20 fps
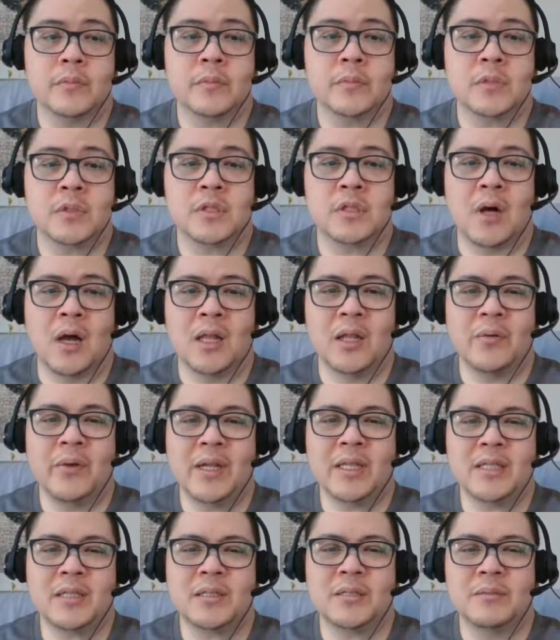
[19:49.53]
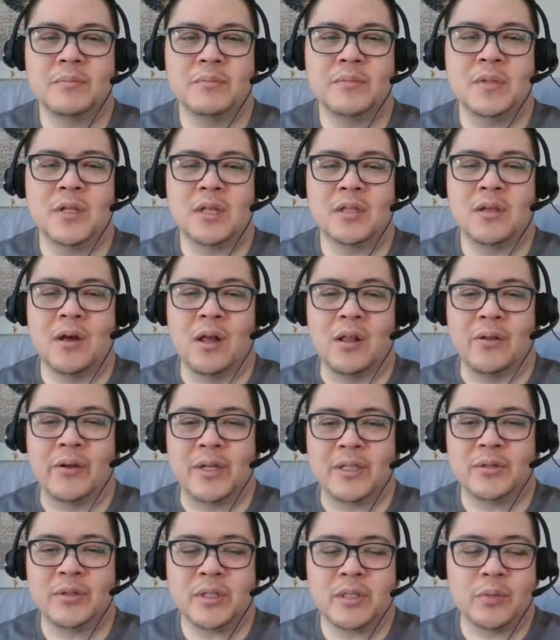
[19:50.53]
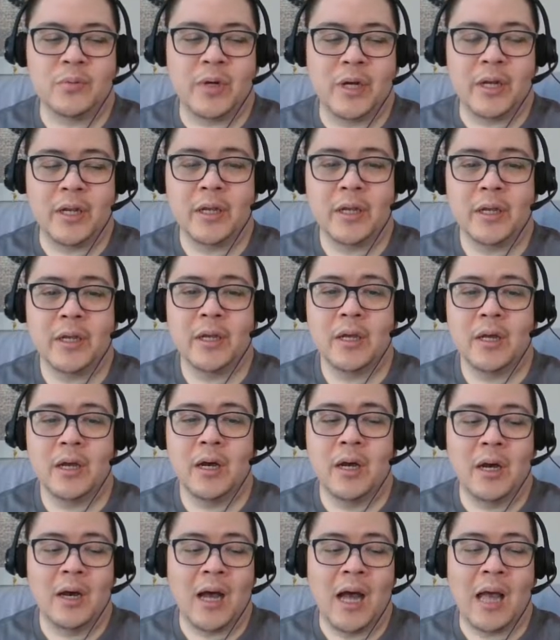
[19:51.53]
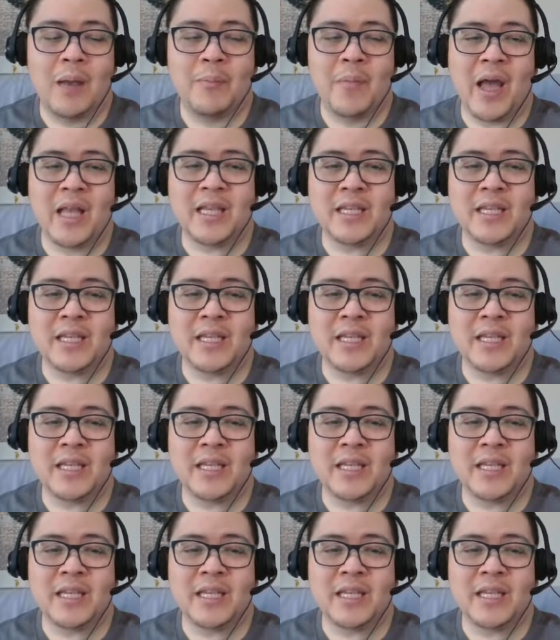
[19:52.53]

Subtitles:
tolerance? Not tolerance, what's the word? High magic